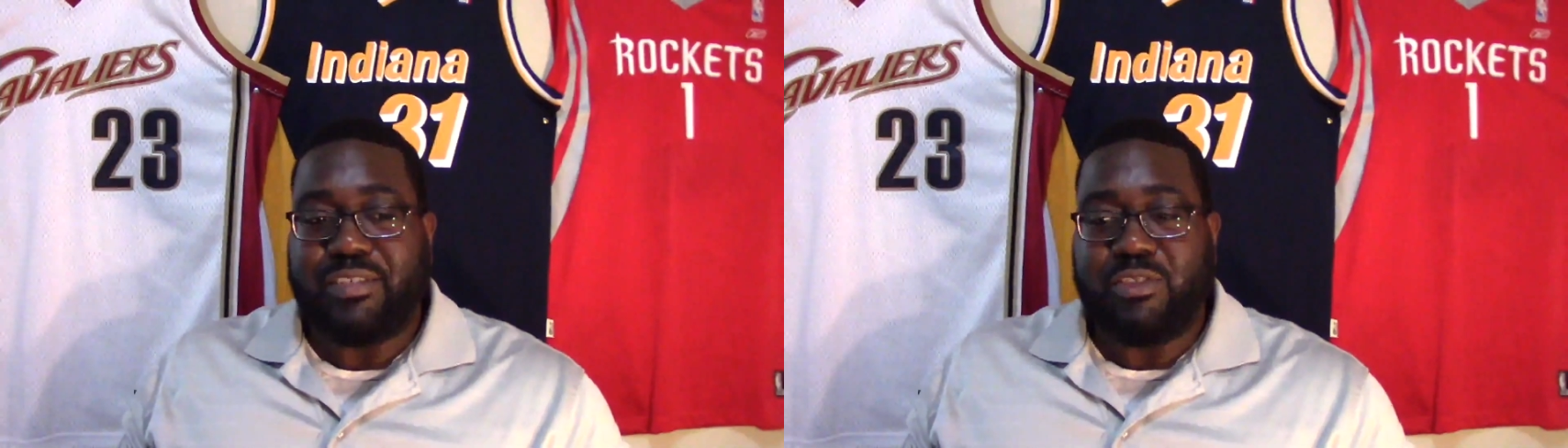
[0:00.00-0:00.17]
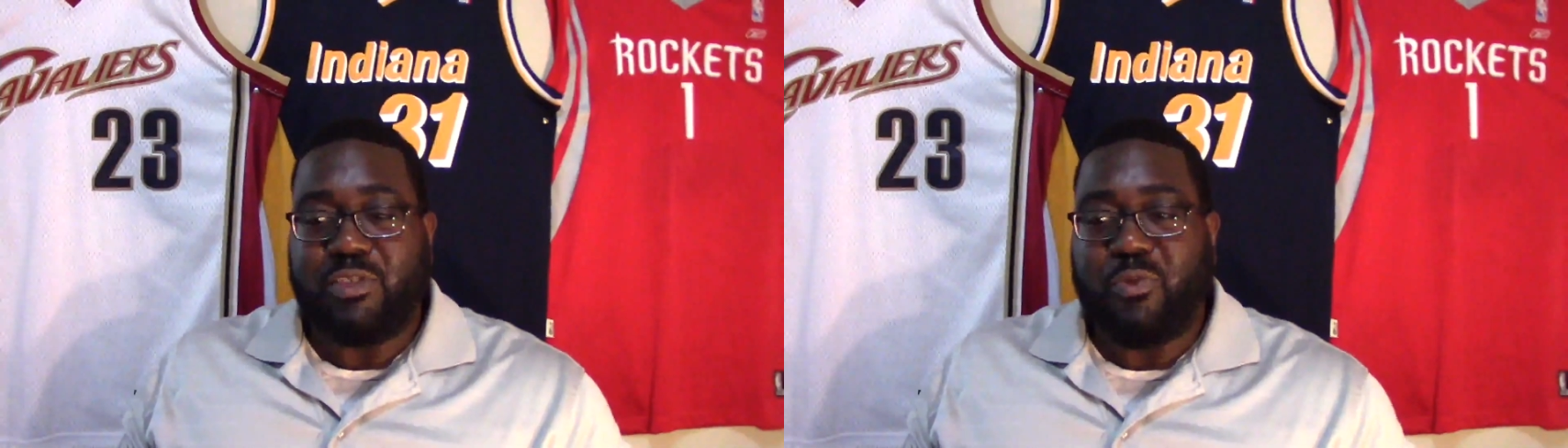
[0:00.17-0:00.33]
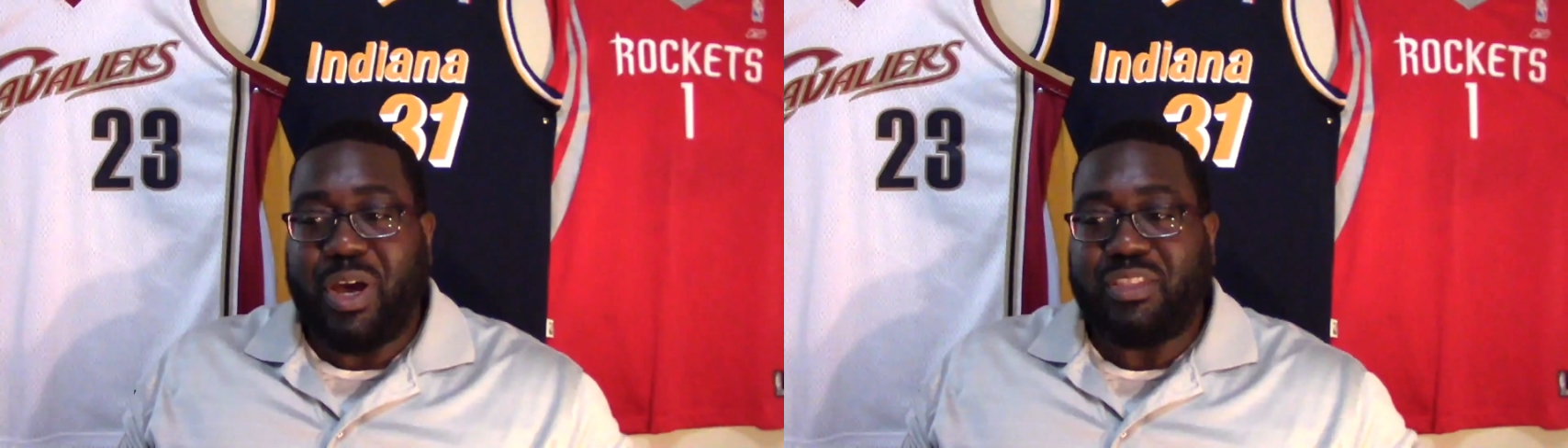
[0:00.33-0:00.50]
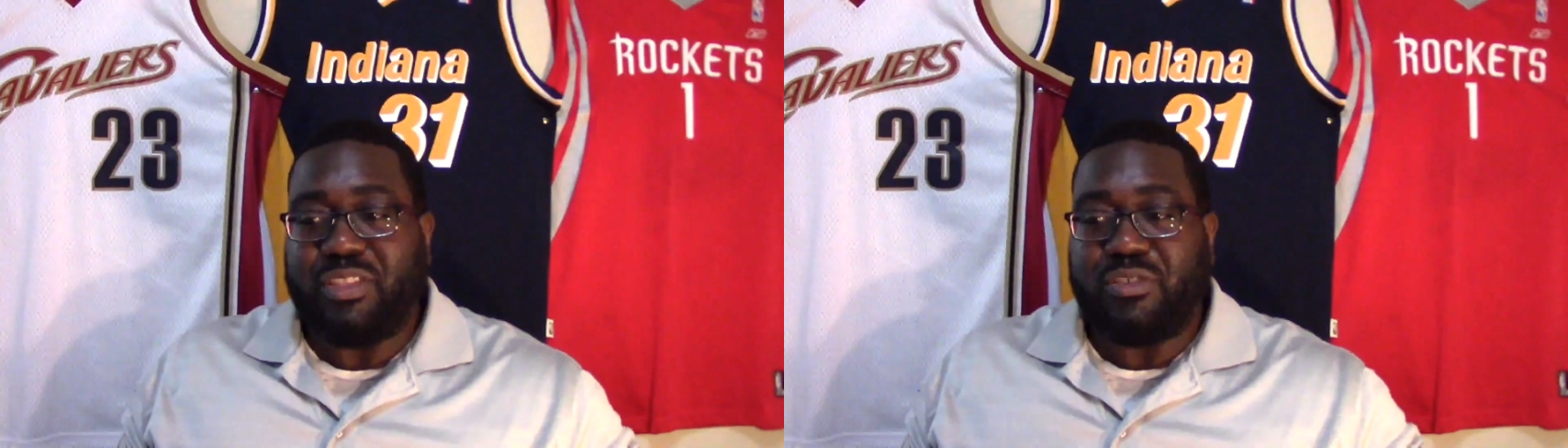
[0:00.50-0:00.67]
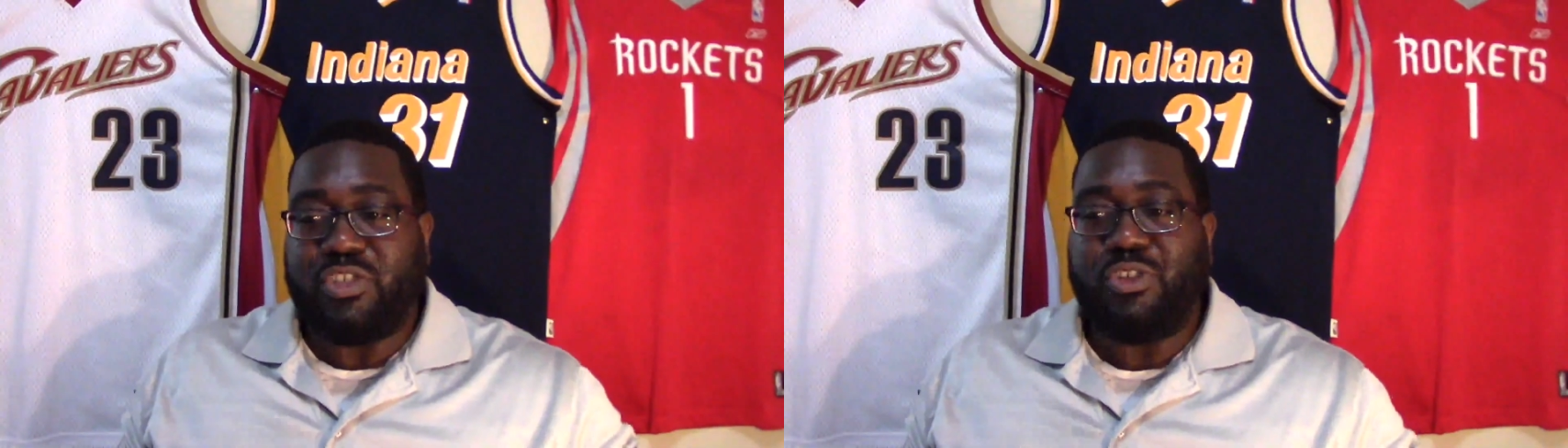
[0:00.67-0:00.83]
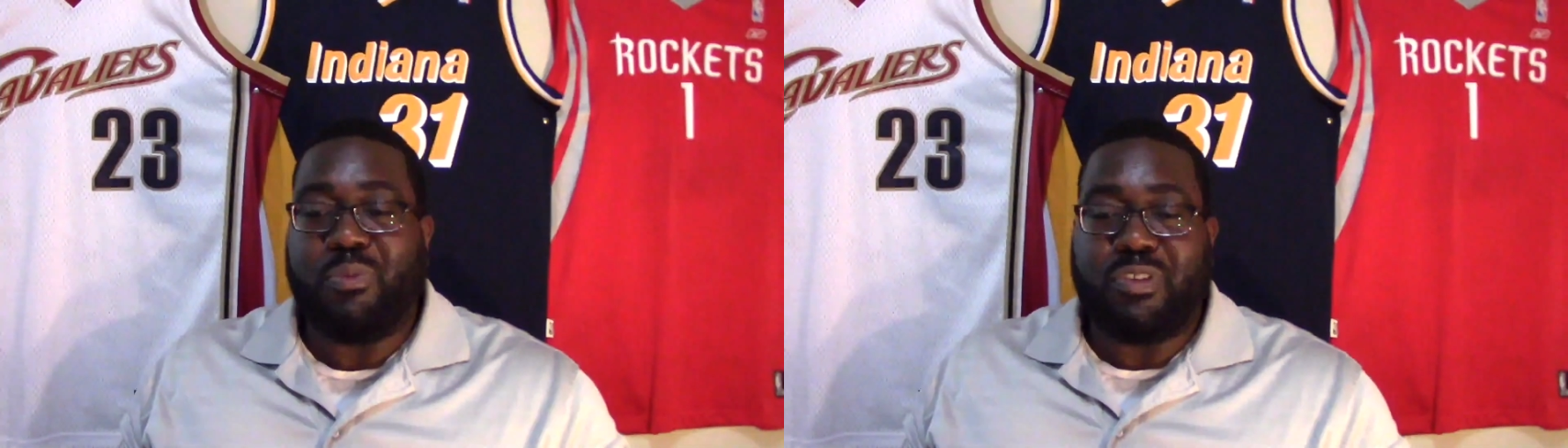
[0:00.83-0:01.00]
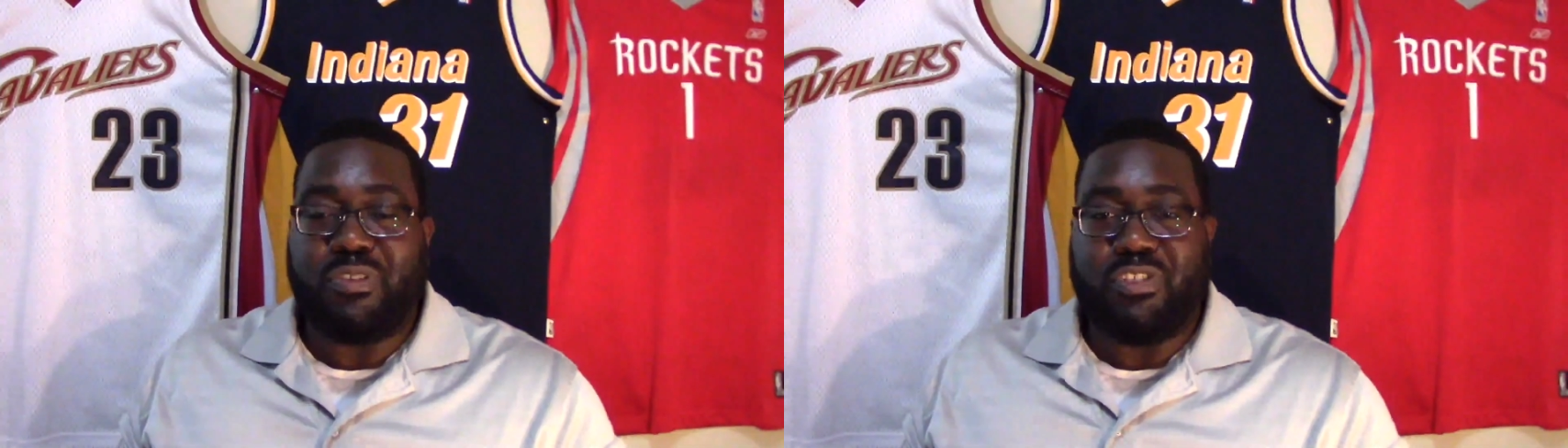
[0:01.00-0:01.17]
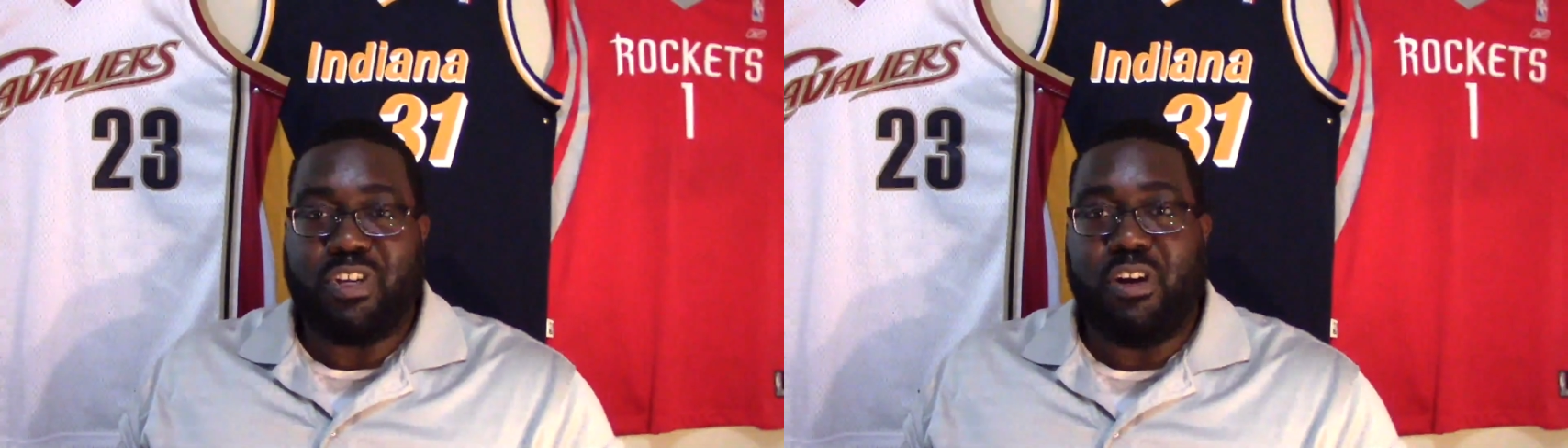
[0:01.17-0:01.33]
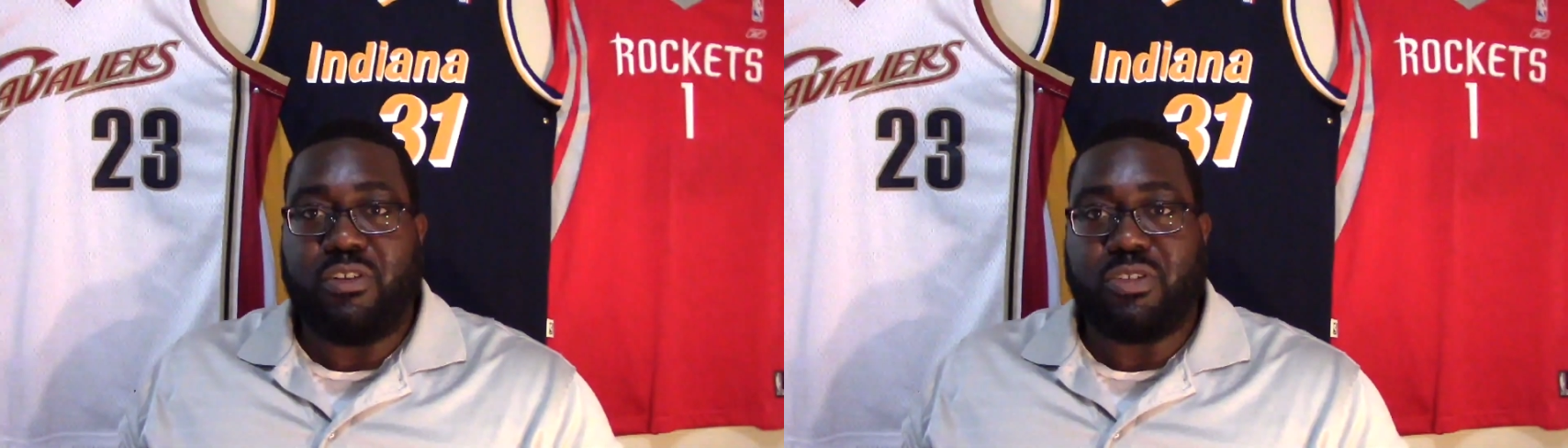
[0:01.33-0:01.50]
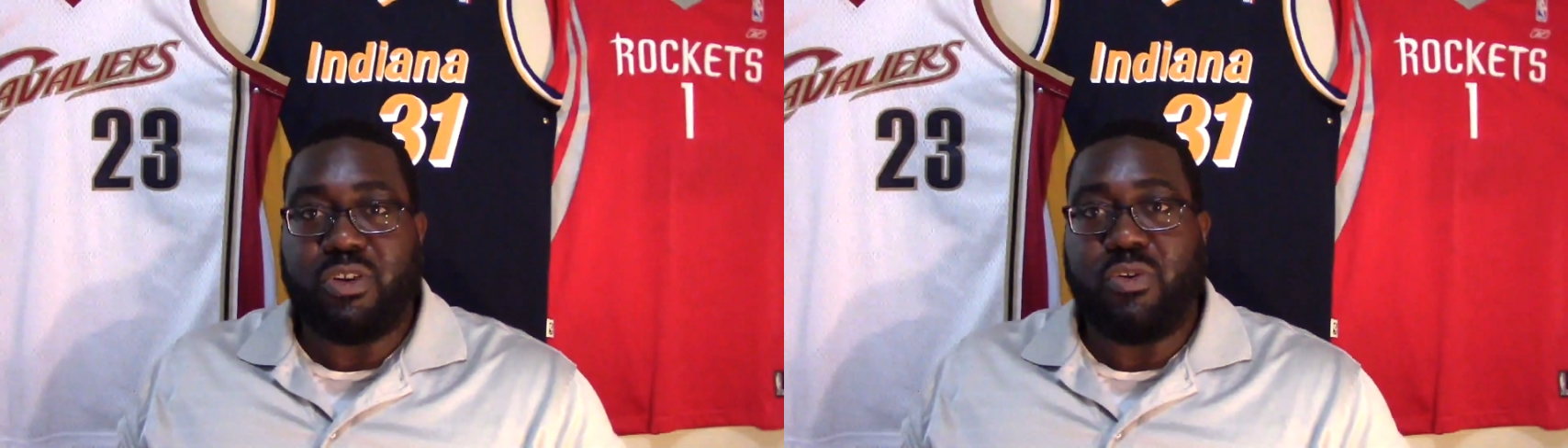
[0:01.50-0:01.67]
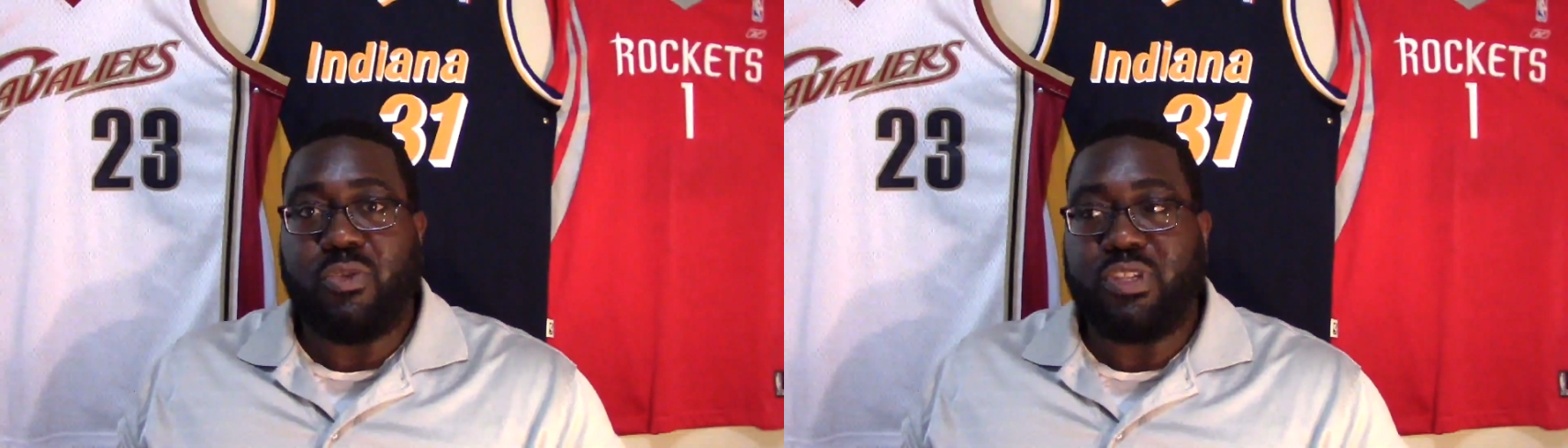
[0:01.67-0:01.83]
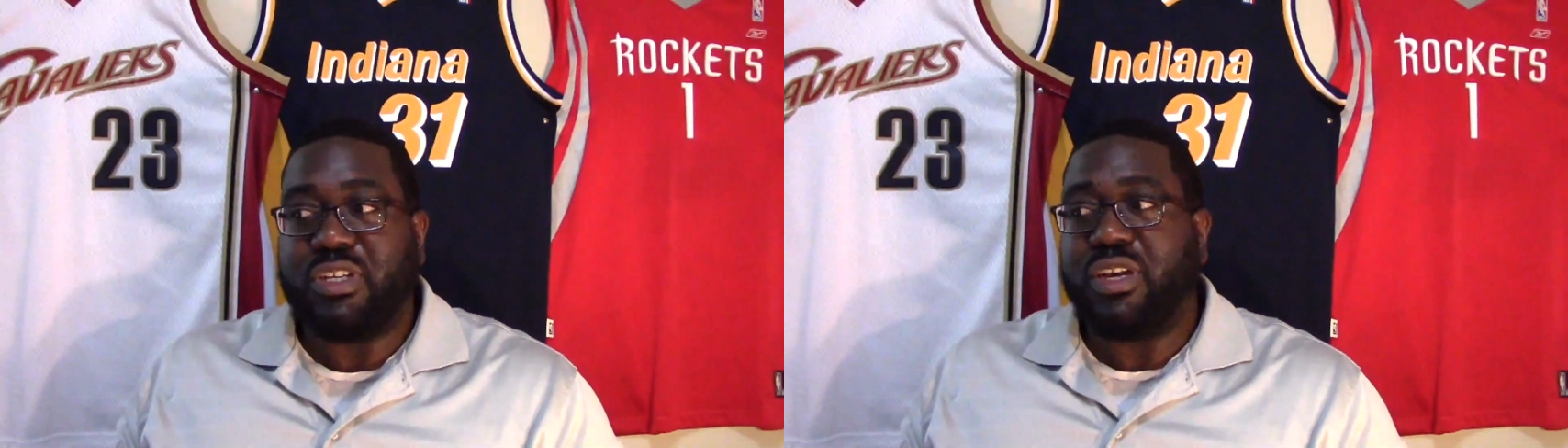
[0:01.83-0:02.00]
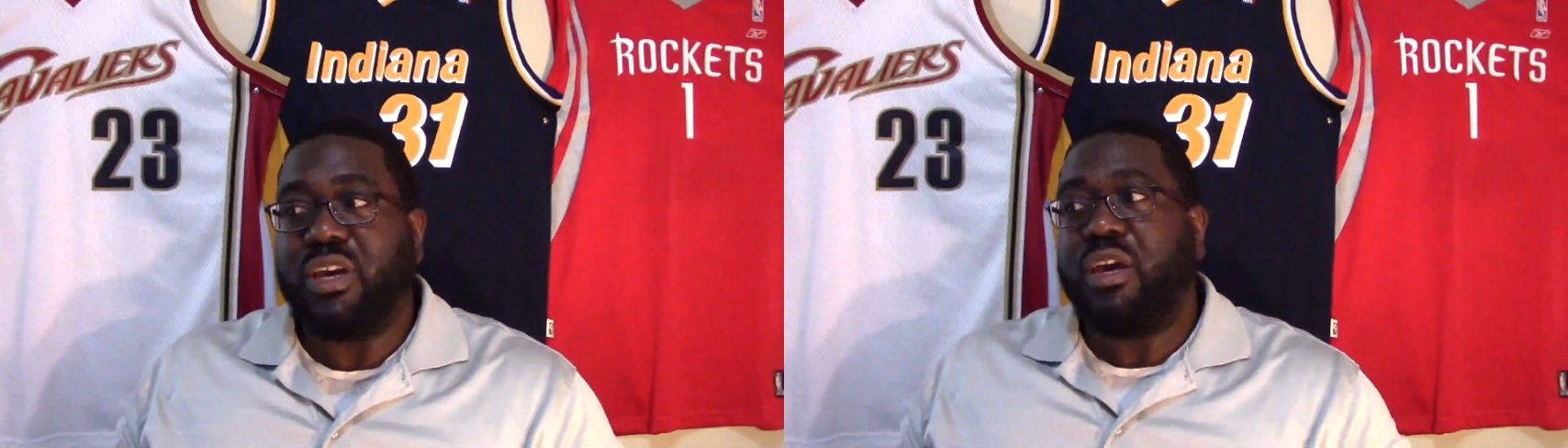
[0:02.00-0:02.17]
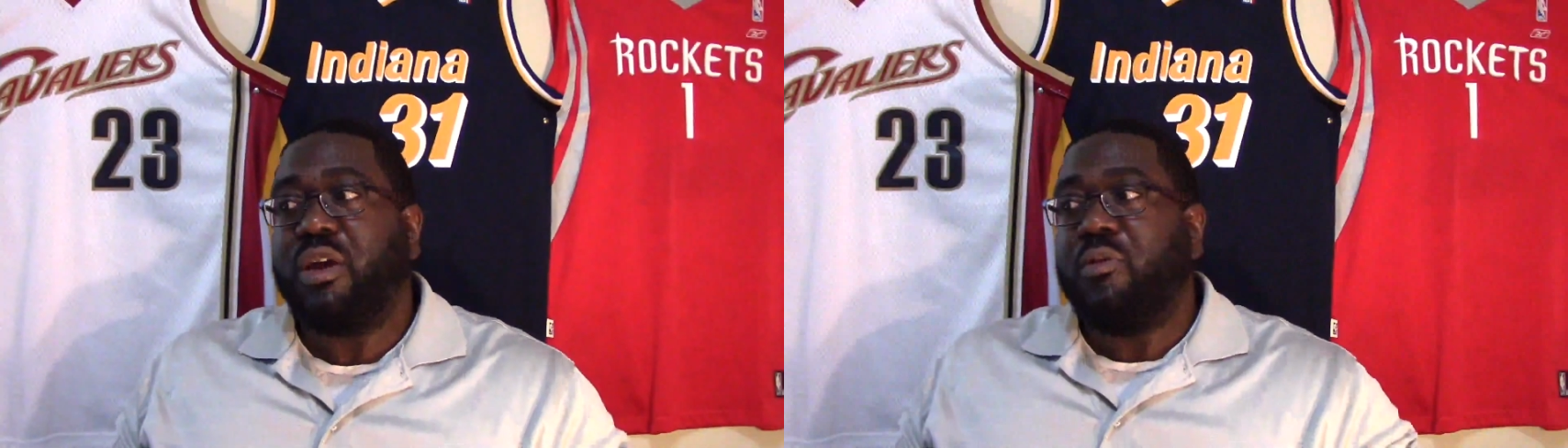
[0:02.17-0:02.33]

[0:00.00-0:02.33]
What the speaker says: it was about their treatment of Charles Oakley.